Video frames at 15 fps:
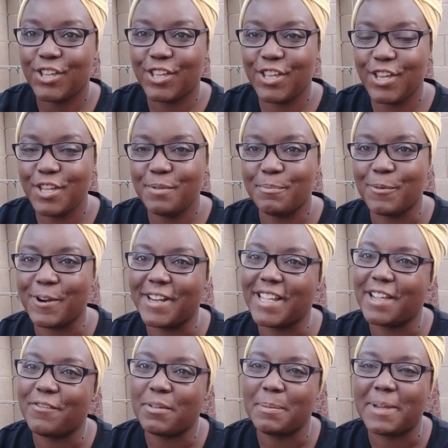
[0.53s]
Good
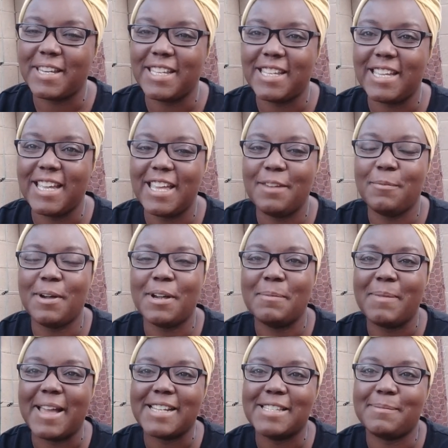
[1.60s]
morning, everybody, and welcome
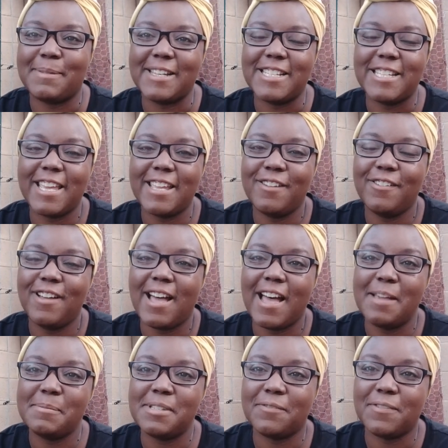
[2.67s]
back to my channel.
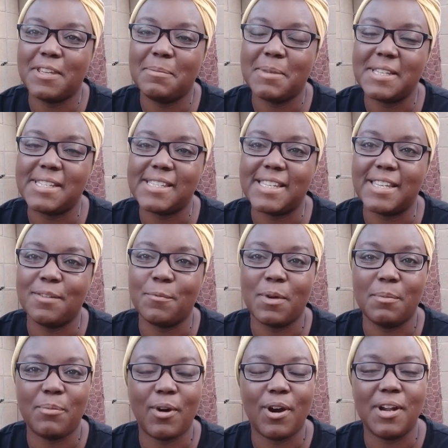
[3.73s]
I'm Tiffany Benson,
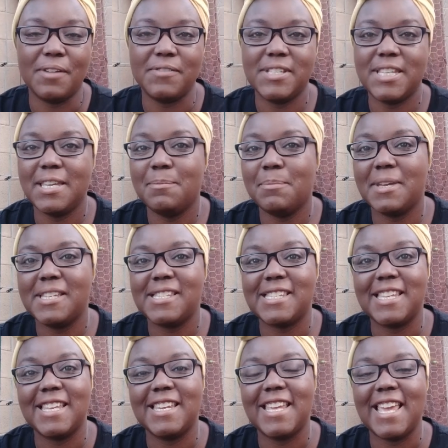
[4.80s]
one part of Team
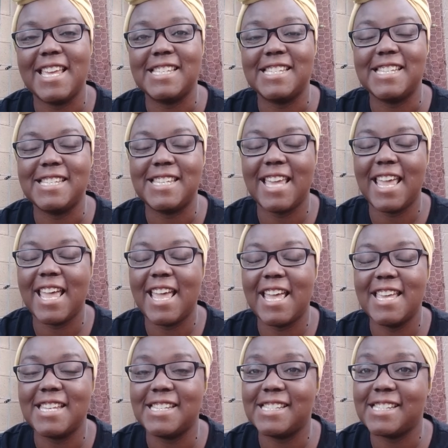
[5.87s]
Benson, and today
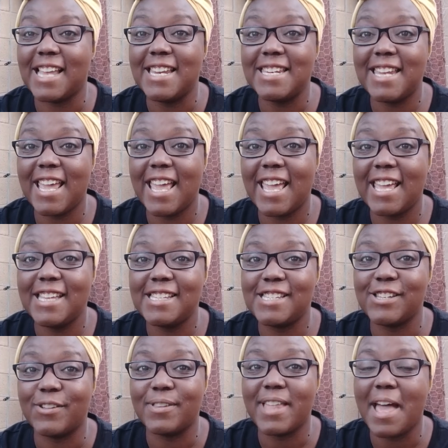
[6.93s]
it's Sunday,
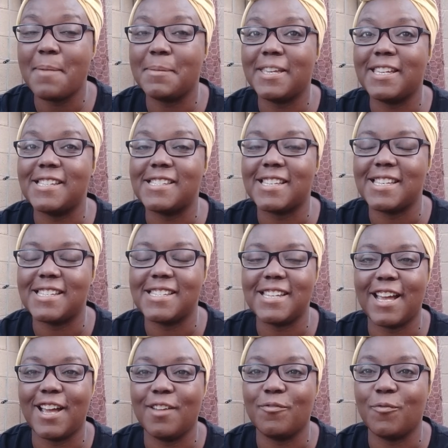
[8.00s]
so that means it's
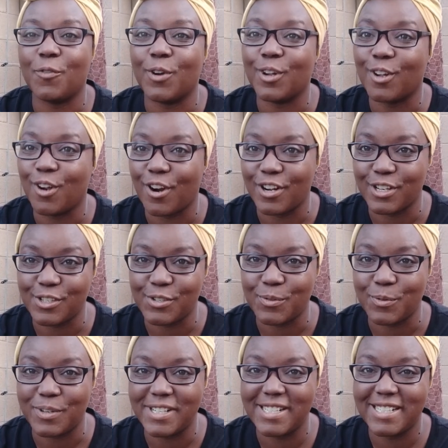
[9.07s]
time for a garden tour.